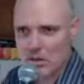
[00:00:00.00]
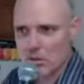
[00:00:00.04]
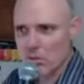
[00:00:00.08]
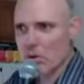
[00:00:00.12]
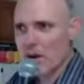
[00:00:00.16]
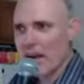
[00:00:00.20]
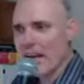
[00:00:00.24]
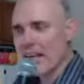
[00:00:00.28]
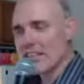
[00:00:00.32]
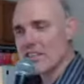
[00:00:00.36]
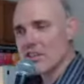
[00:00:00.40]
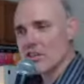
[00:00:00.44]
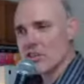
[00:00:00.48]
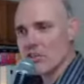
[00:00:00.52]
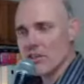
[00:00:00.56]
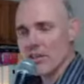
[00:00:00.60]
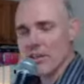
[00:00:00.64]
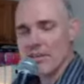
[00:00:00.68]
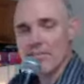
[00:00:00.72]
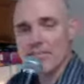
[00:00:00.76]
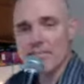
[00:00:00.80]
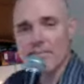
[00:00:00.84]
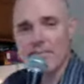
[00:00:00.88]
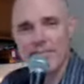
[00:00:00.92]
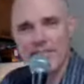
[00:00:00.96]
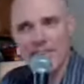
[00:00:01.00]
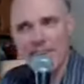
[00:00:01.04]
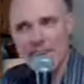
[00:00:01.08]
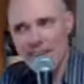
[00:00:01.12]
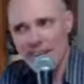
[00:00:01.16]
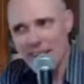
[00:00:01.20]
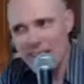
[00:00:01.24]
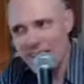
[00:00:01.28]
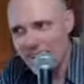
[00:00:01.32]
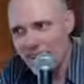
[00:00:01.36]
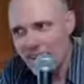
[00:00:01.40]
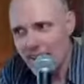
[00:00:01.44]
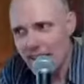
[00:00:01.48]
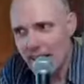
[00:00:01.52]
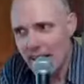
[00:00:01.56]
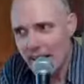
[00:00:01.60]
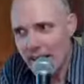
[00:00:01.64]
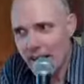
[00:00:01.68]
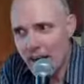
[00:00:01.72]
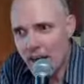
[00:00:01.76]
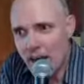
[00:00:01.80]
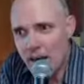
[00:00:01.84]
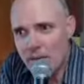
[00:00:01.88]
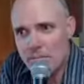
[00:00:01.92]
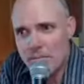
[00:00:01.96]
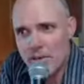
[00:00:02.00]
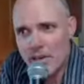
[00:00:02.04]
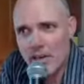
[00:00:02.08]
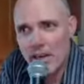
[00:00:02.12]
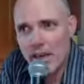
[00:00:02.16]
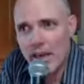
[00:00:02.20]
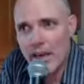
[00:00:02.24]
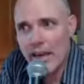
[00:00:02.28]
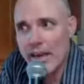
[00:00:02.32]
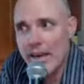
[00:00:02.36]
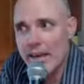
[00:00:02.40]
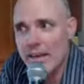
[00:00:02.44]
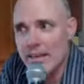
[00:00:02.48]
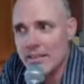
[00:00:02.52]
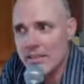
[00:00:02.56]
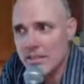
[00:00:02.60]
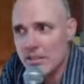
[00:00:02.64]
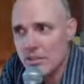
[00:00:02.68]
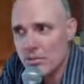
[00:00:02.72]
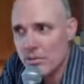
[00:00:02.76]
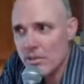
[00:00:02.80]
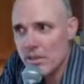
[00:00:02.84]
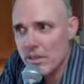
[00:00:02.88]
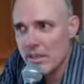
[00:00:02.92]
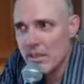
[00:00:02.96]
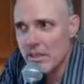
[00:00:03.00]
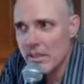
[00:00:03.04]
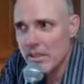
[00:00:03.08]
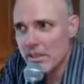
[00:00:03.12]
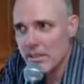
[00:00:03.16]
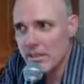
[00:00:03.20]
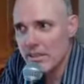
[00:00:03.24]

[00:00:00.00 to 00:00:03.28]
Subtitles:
question. And I'm going to answer it.